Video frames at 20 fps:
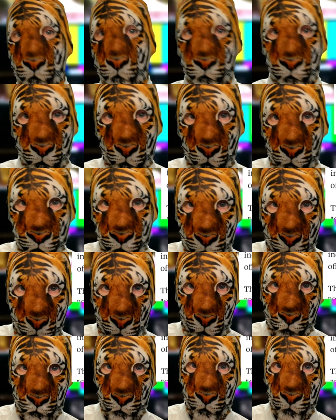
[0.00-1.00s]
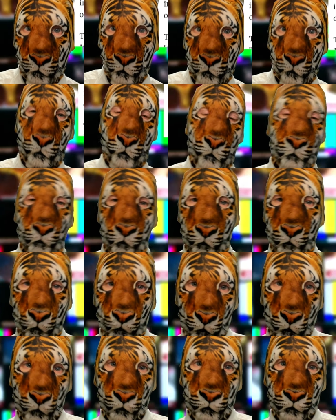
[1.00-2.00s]
an inside job. How do you think
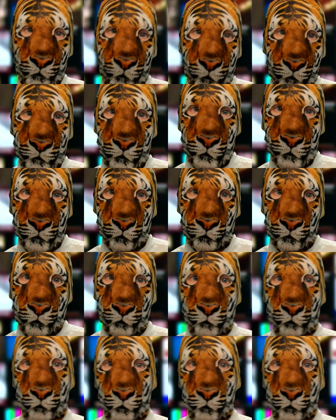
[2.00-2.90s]
the drugs are getting in?